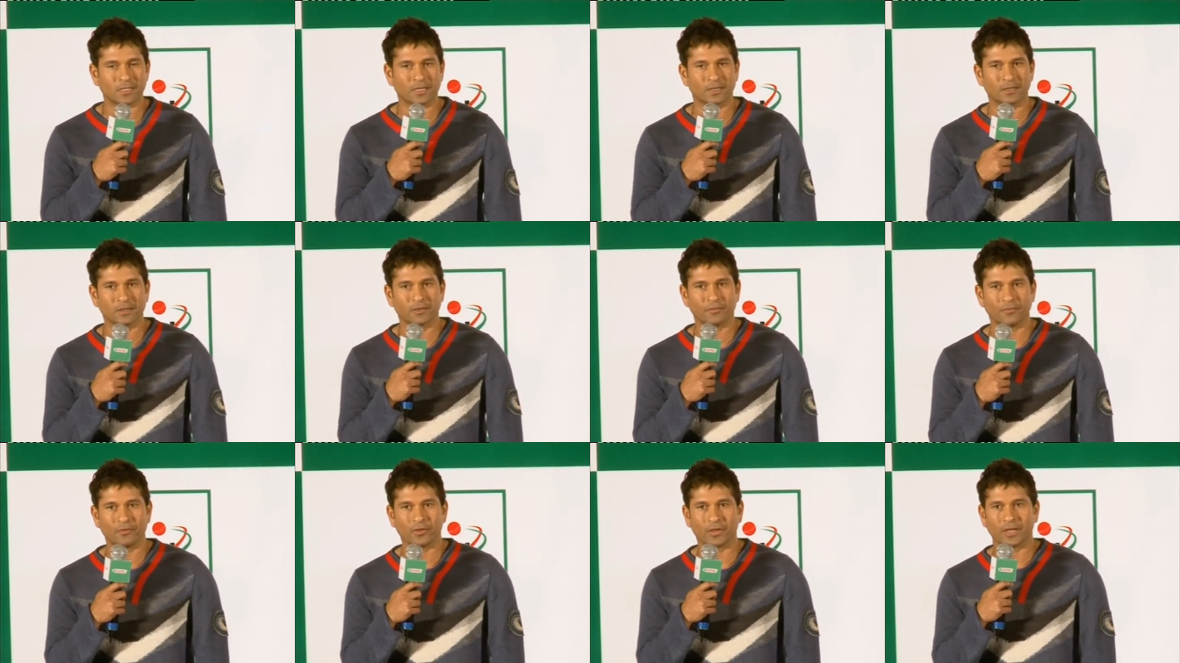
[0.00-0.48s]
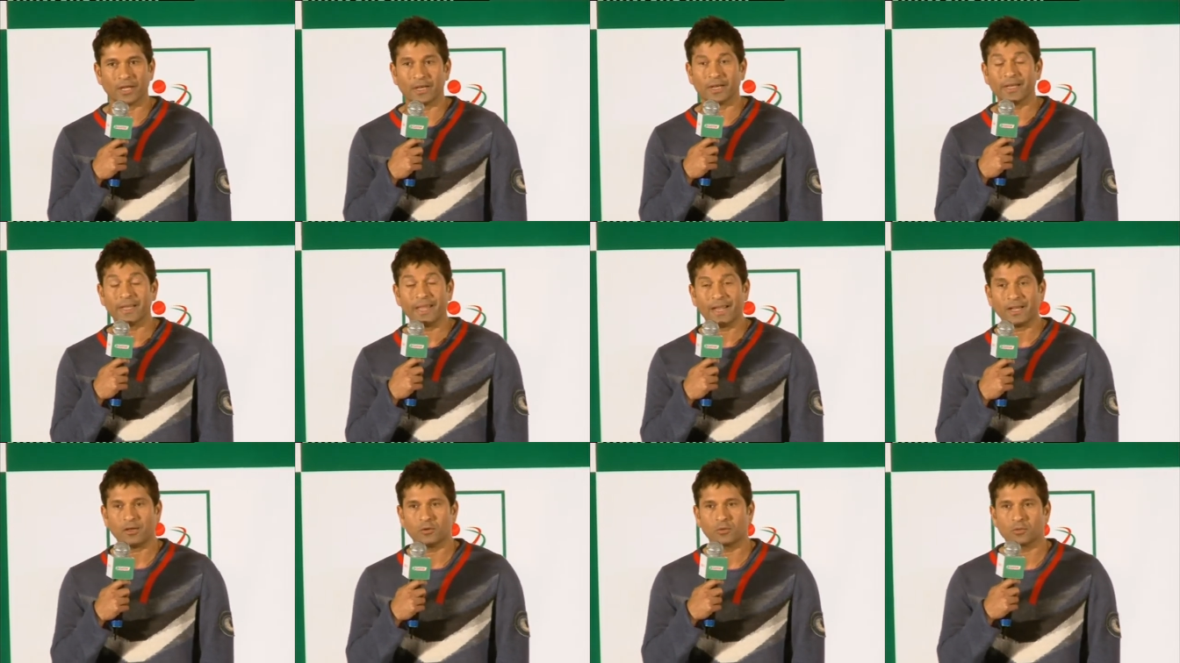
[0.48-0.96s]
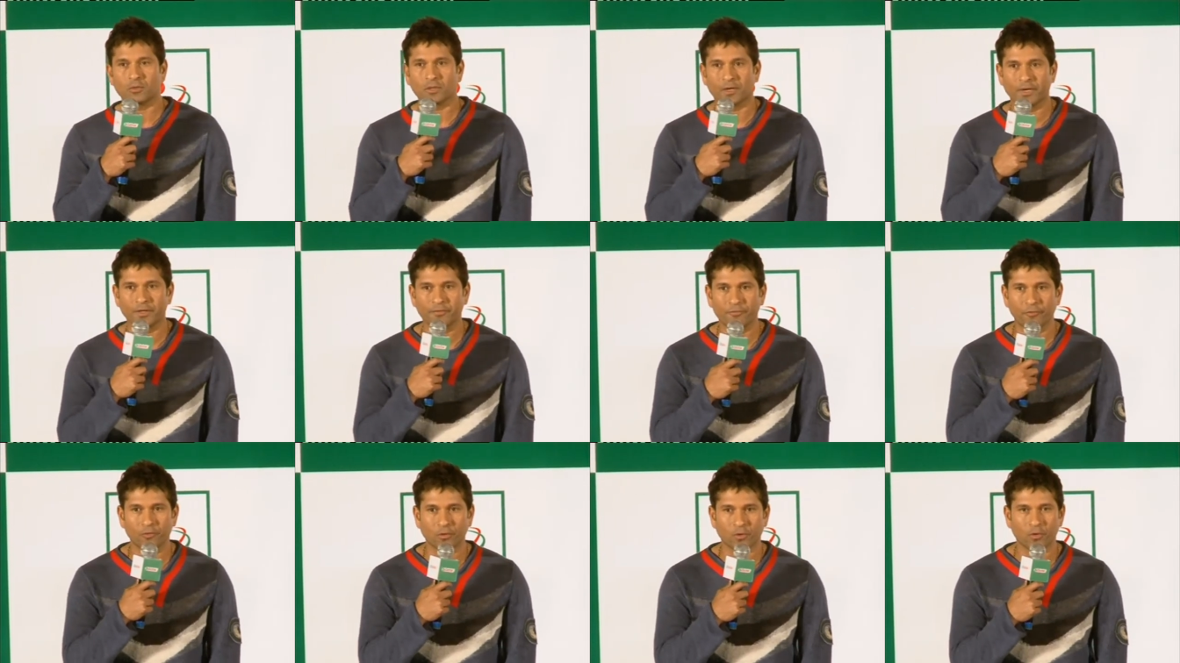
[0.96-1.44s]
And if you can get to
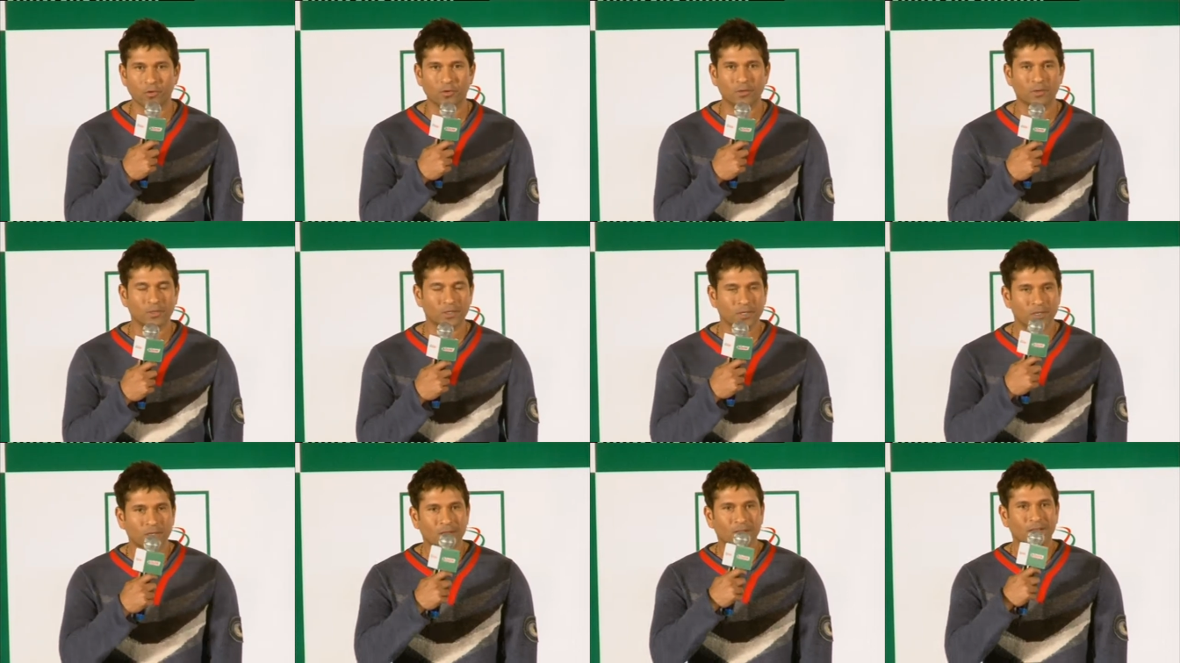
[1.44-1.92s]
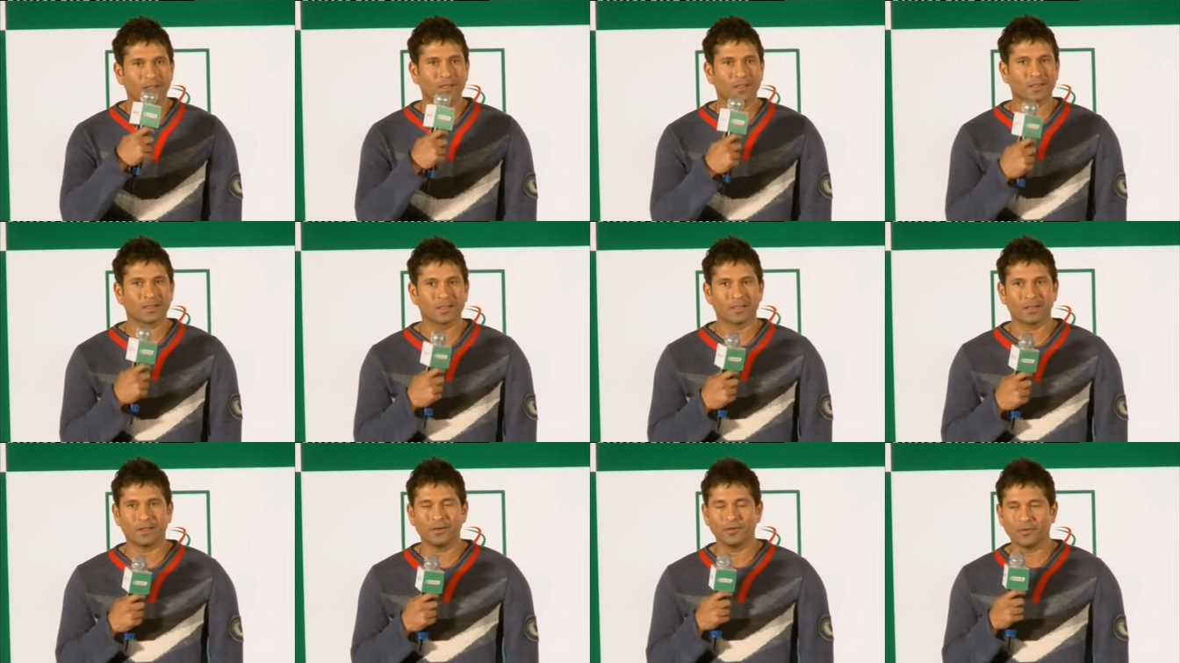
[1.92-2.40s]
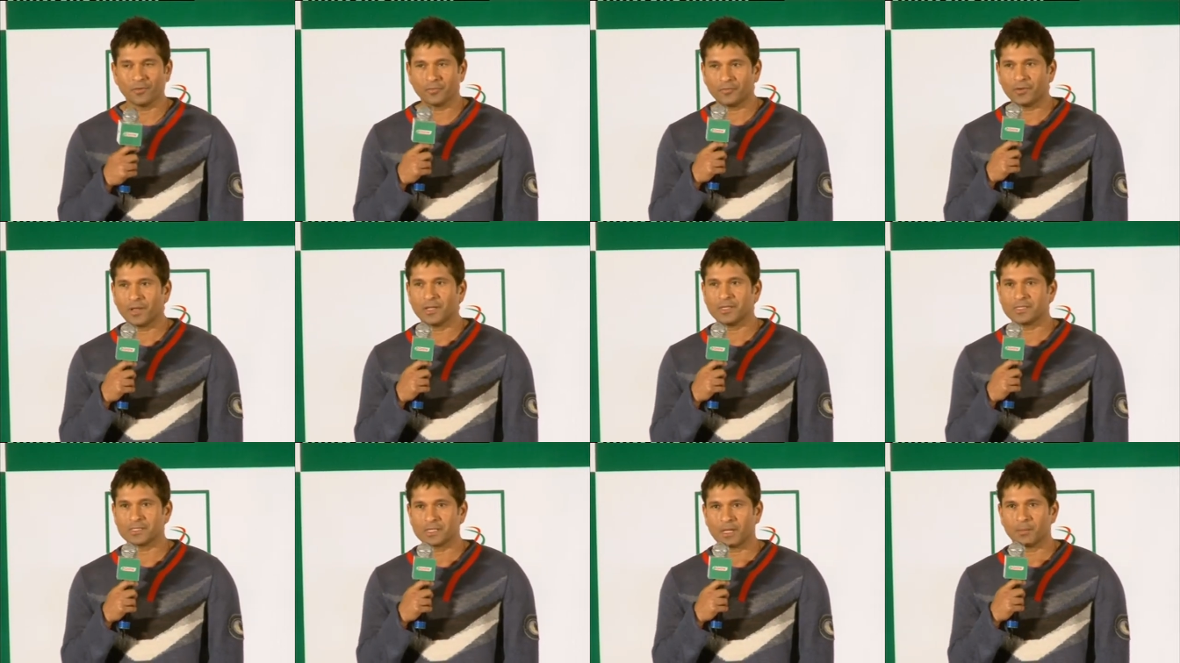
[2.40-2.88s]
34, then you've
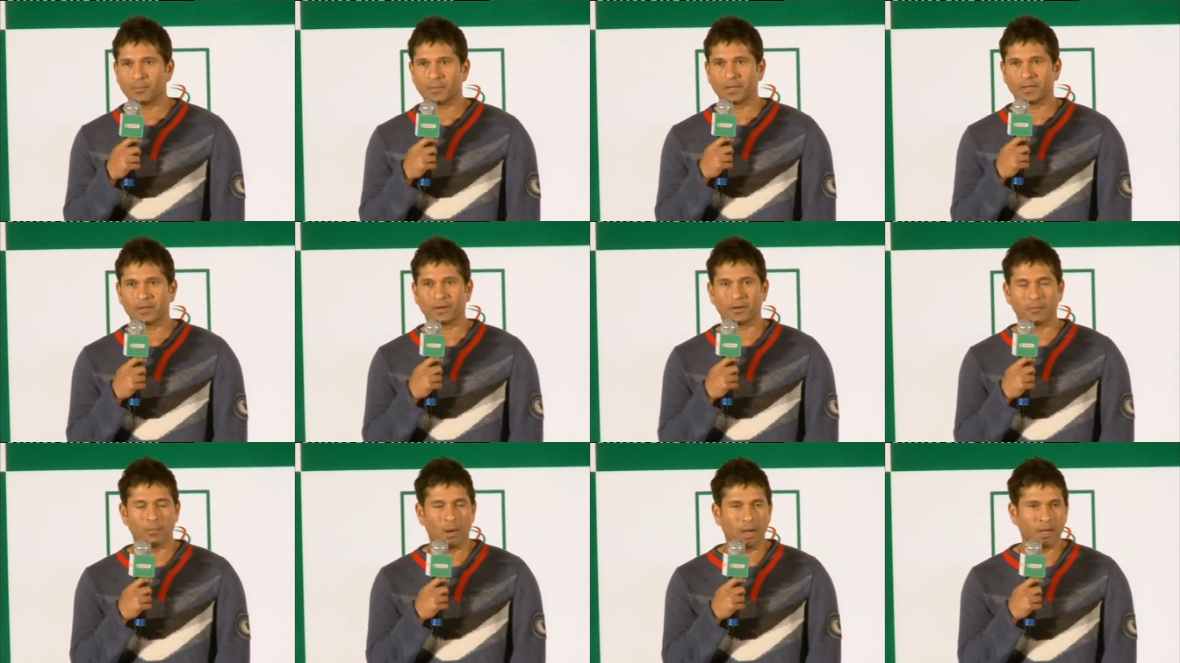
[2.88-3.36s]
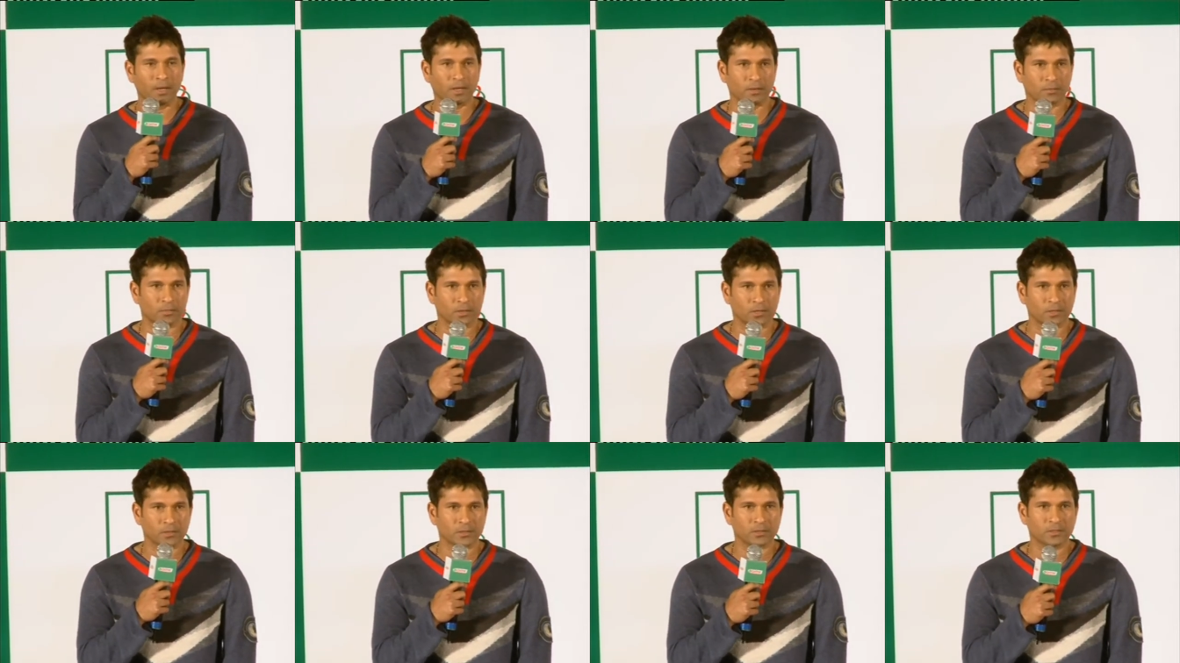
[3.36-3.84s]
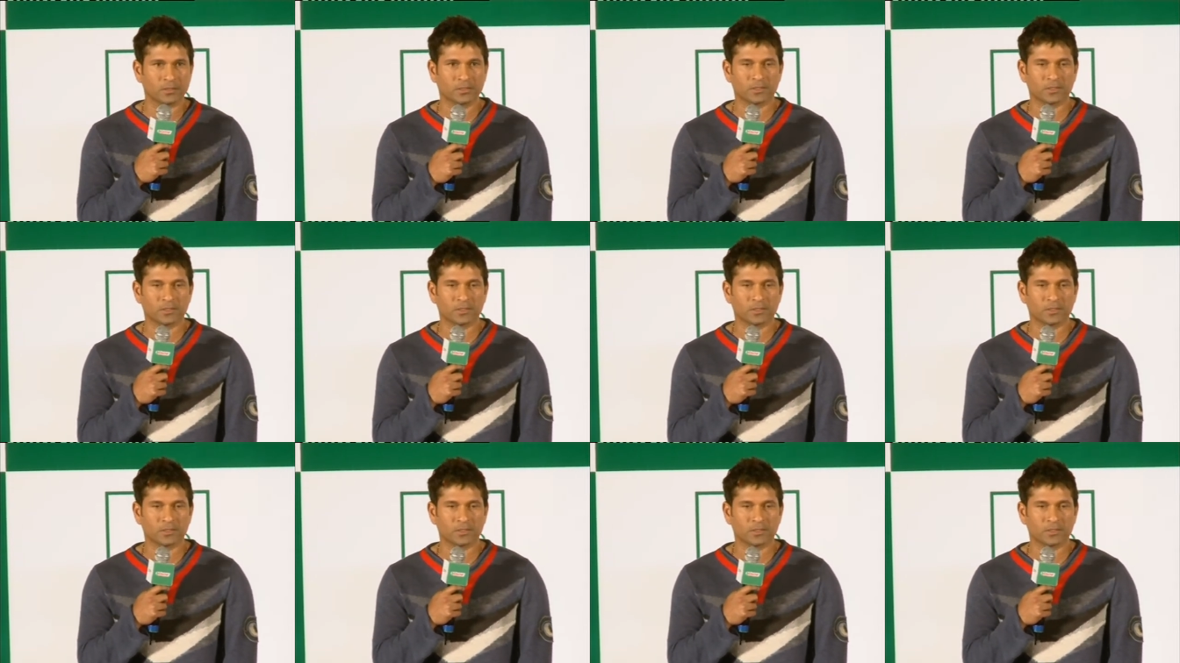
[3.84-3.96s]
done something remarkable.